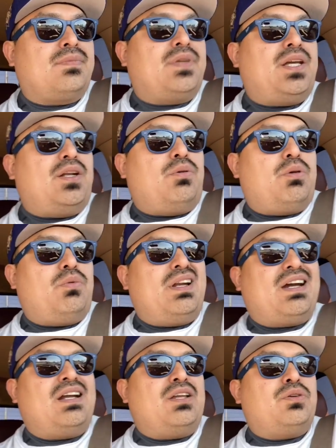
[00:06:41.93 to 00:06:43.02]
You know, we want to
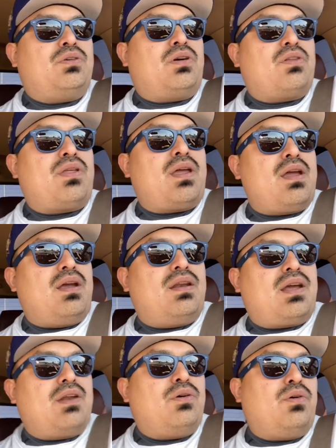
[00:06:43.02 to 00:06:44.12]
kind of do our thing, and
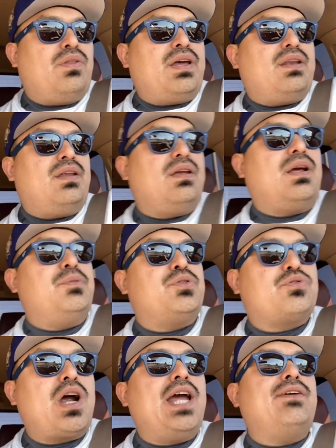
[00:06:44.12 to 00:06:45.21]
I know that I'm
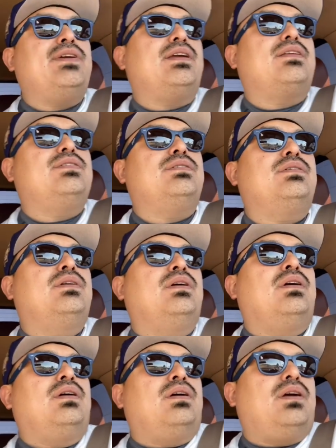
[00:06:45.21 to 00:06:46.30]
striving to,
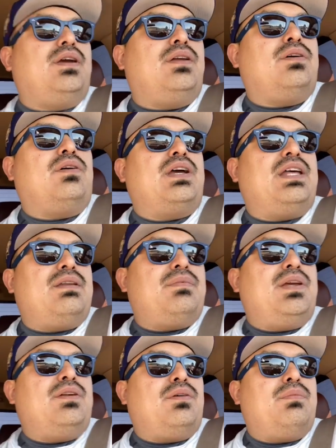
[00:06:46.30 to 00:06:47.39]
you know, get,
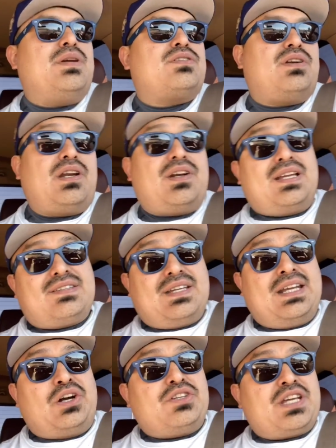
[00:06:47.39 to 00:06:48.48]
you know, make sure that it's
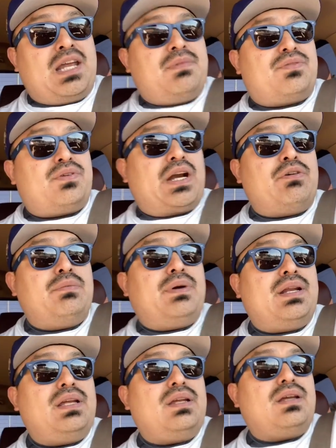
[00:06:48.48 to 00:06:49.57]
entertainment for
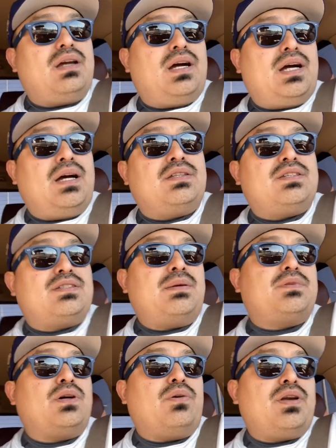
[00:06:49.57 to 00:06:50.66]
everybody. At the same
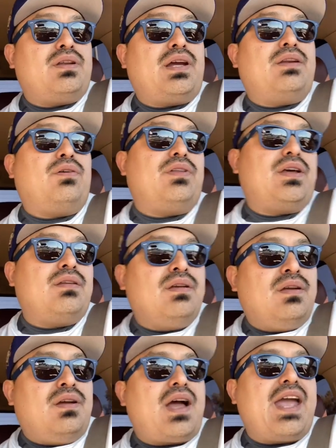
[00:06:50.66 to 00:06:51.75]
token, I know that
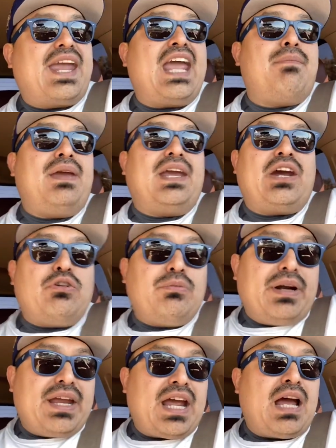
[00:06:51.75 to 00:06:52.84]
I can't make
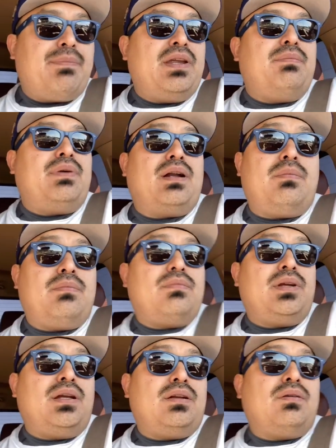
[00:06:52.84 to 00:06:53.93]
everybody happy, but I'm,
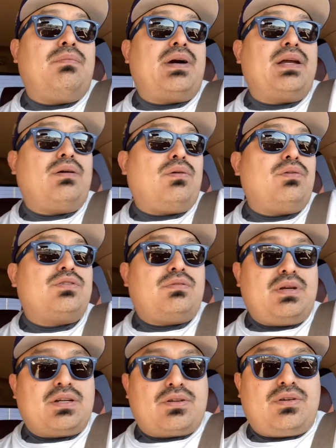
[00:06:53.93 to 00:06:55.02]
you know, my goal is to
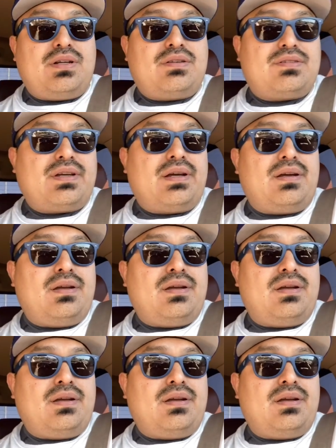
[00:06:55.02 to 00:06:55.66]
make sure it's a